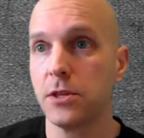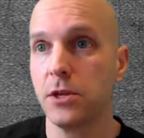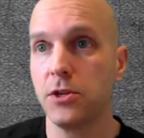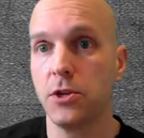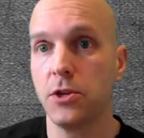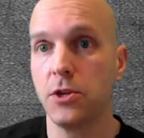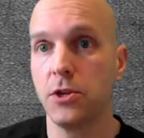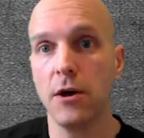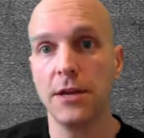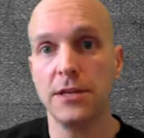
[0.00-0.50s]

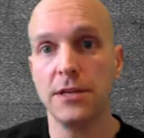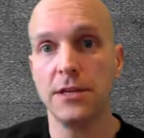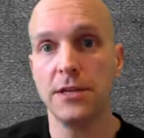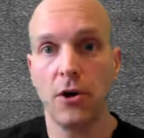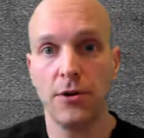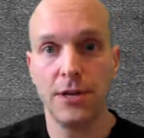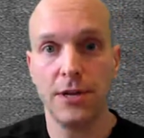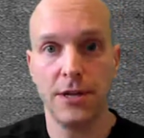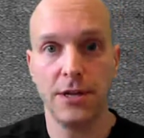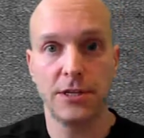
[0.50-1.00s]
the dog has
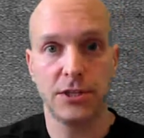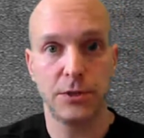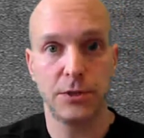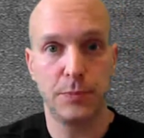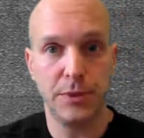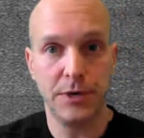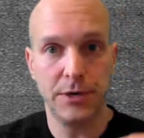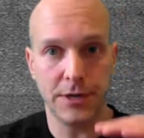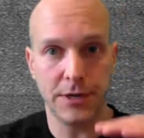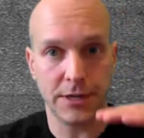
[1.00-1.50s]
already
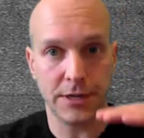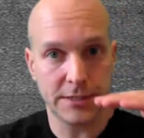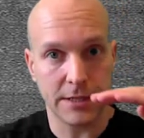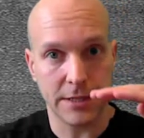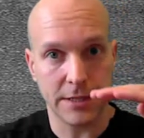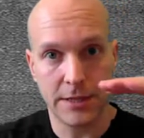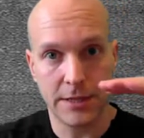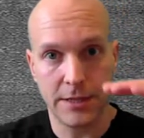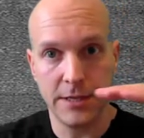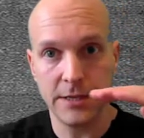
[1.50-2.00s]

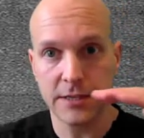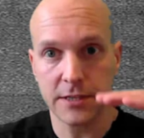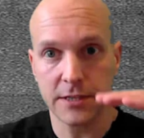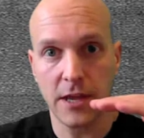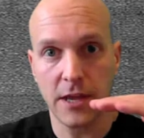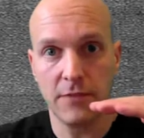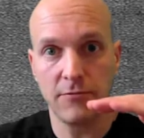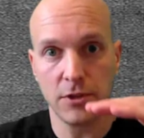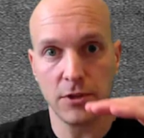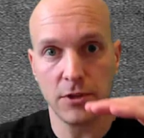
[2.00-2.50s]
experienced
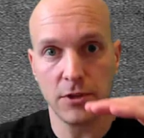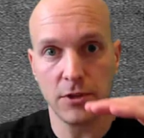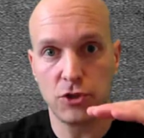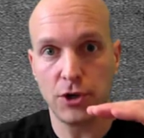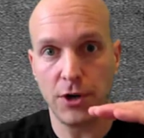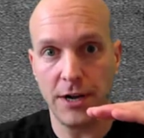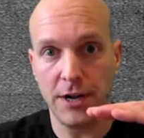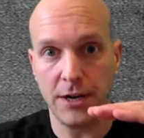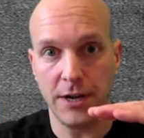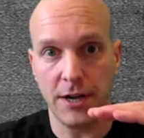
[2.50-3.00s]
this level of
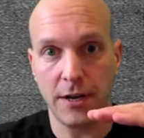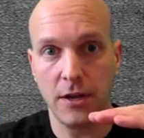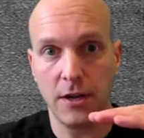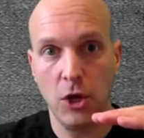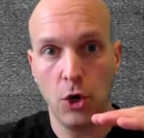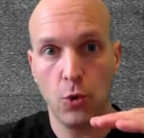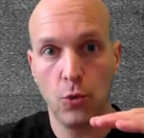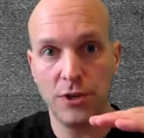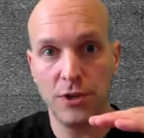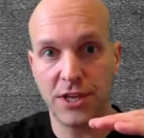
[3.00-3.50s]
training,
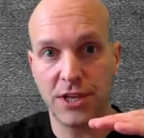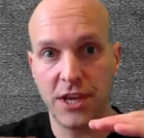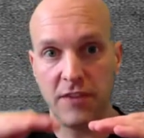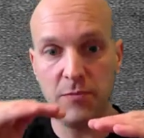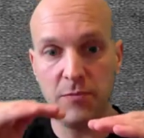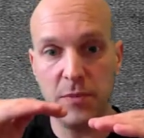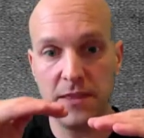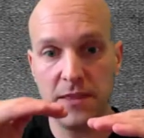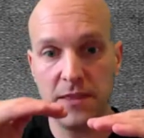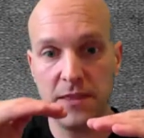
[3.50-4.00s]
which
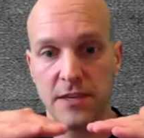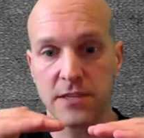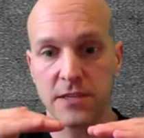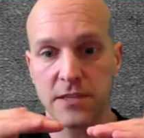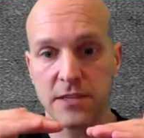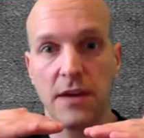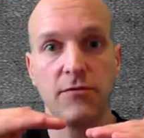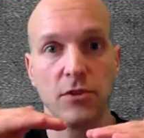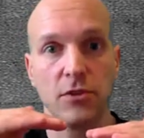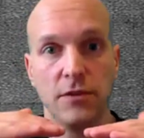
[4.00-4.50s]
gave me
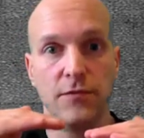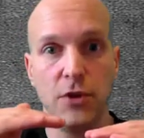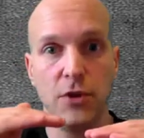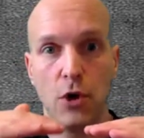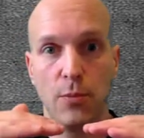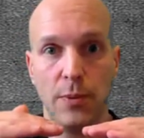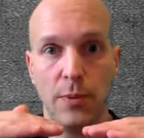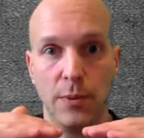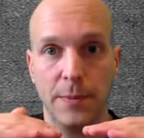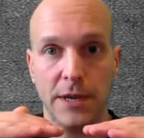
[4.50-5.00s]
this level of
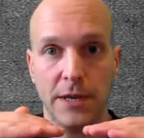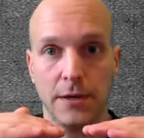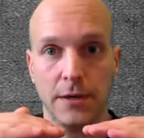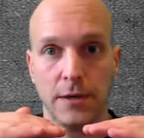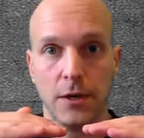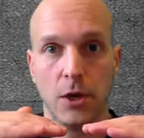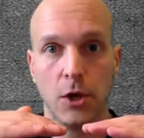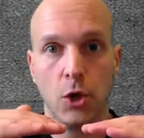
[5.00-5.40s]
dopamine.